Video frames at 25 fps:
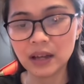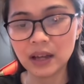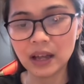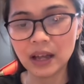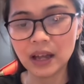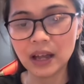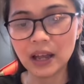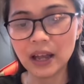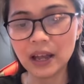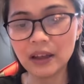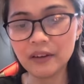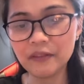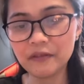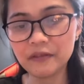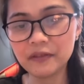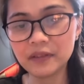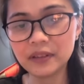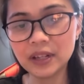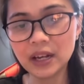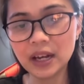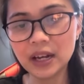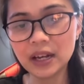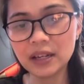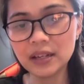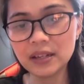I've
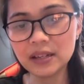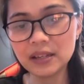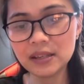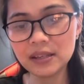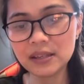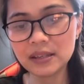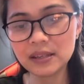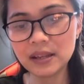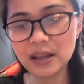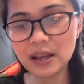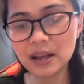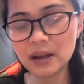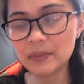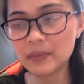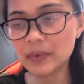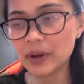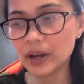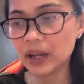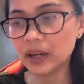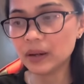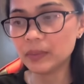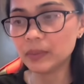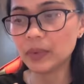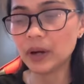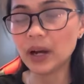done some
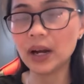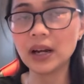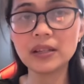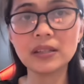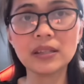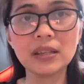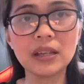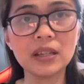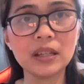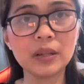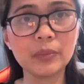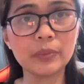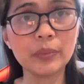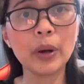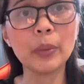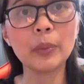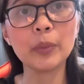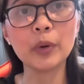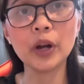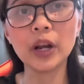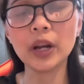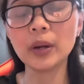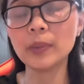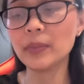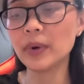unboxing, the proper
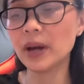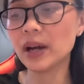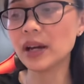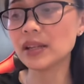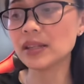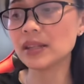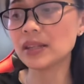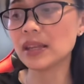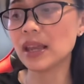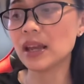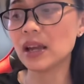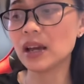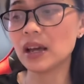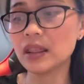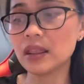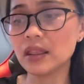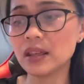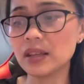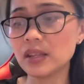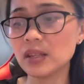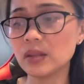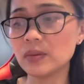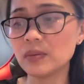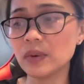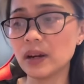unboxing on
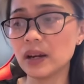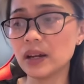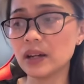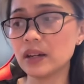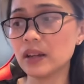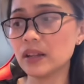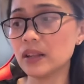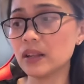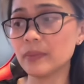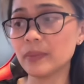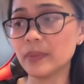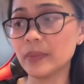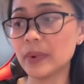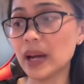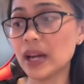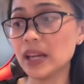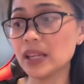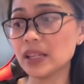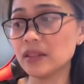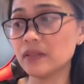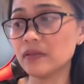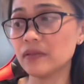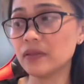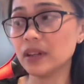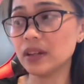this one on a
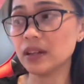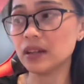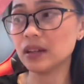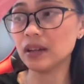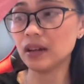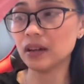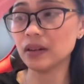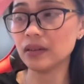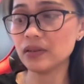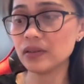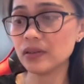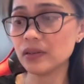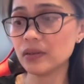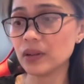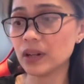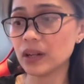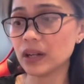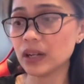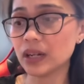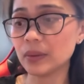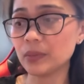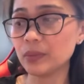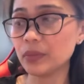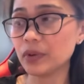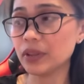past video, so I'm
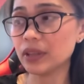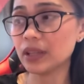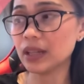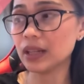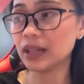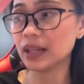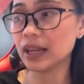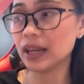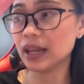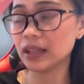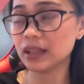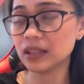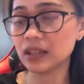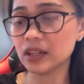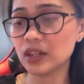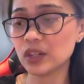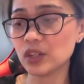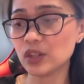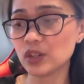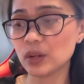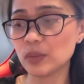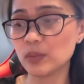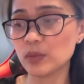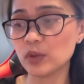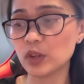gonna put the link in the
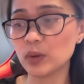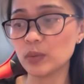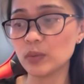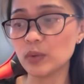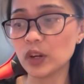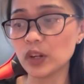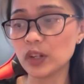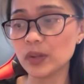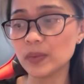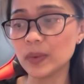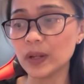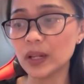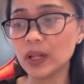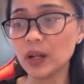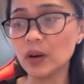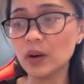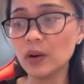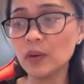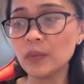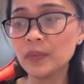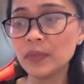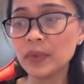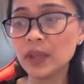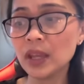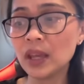description box
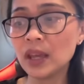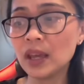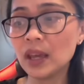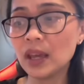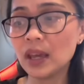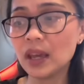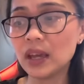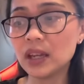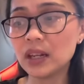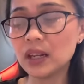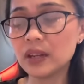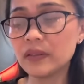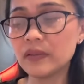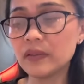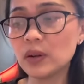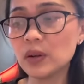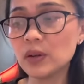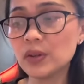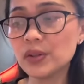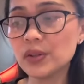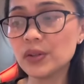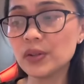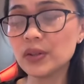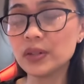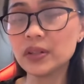below. And I've
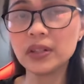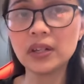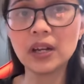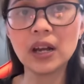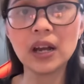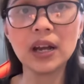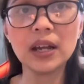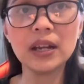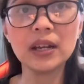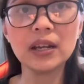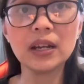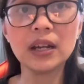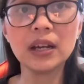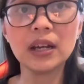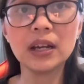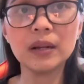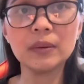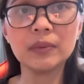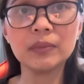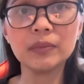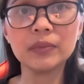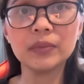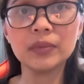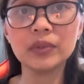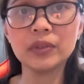also
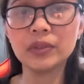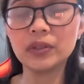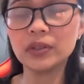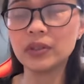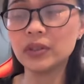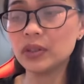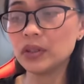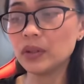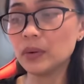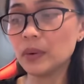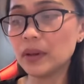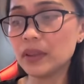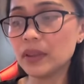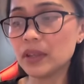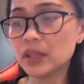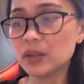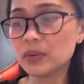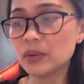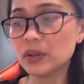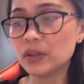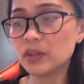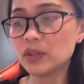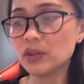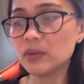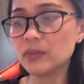done doing this
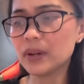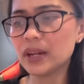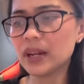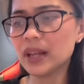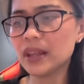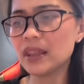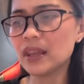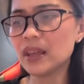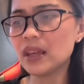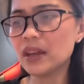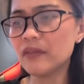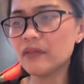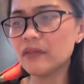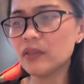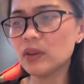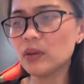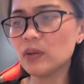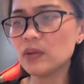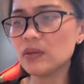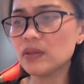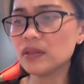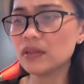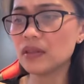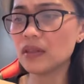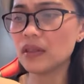one too, but I think I've
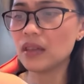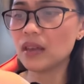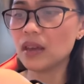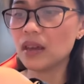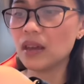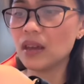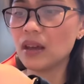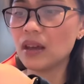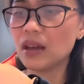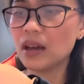used the